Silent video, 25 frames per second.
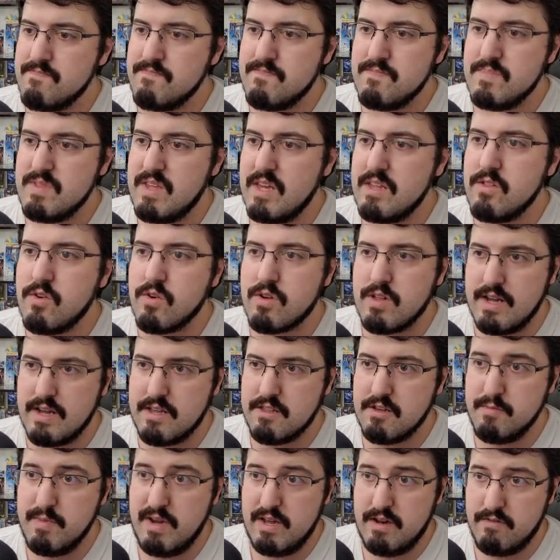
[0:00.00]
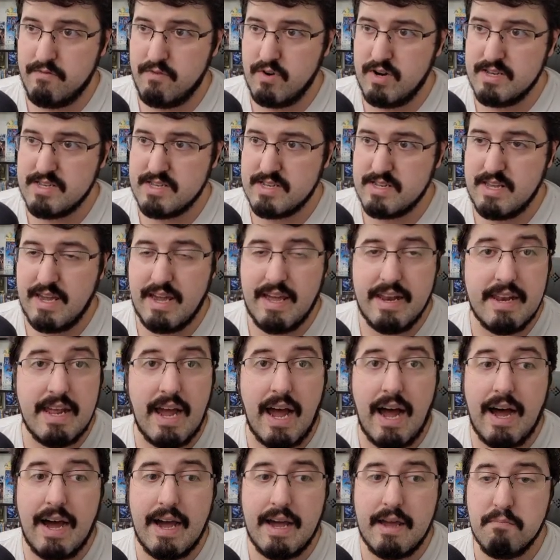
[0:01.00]
they look like they're made of resin, and
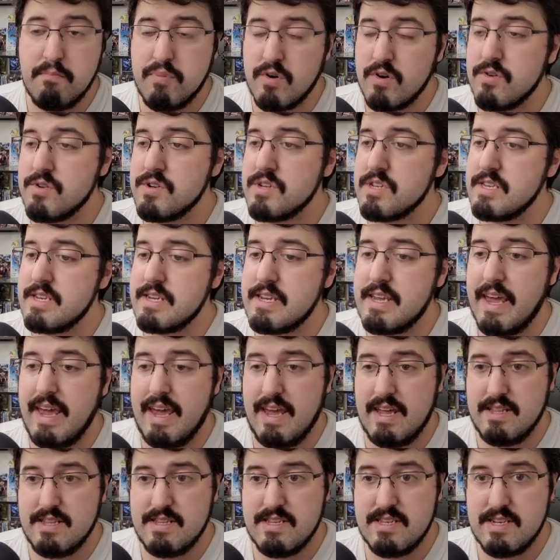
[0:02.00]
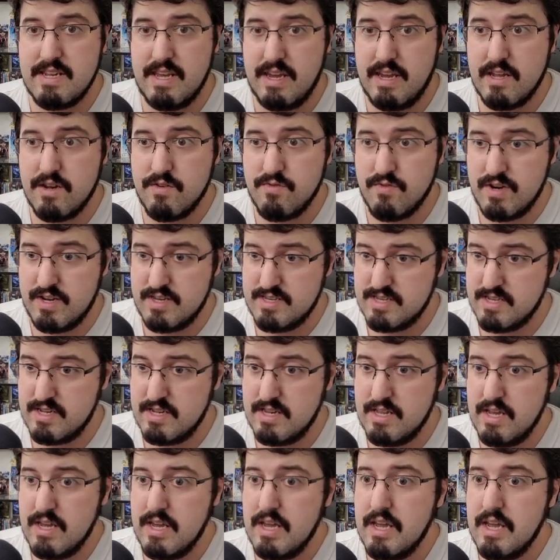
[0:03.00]
I personally can't stand resin.